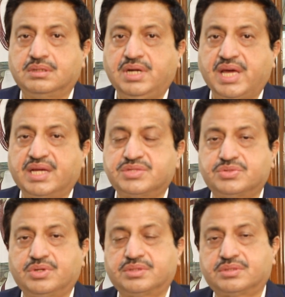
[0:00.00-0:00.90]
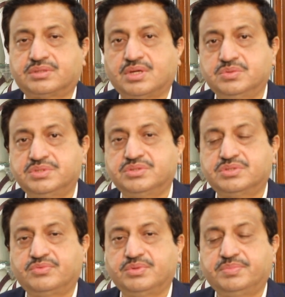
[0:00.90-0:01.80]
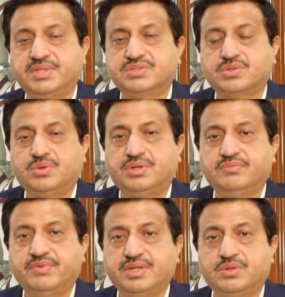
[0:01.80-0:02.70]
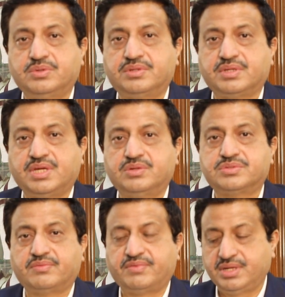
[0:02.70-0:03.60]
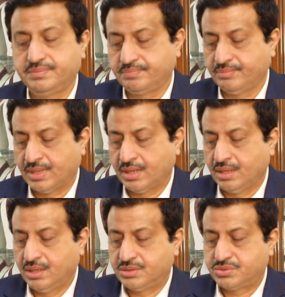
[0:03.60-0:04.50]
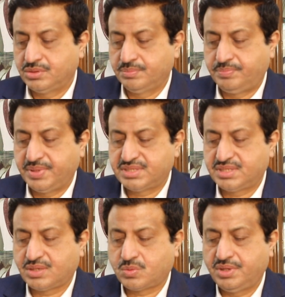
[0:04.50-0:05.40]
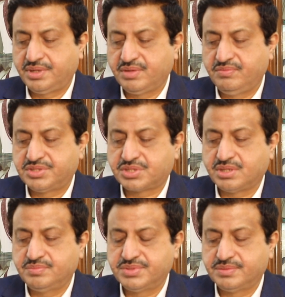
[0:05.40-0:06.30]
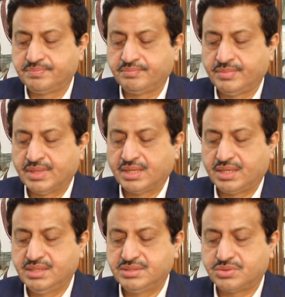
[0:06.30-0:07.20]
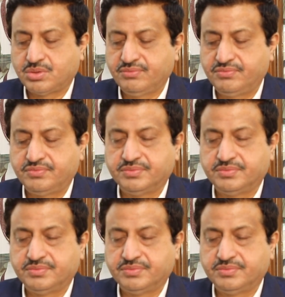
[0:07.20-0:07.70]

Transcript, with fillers: lakhs or thousands of rupees on a very good yellow sapphire. So the basic quality which comes is of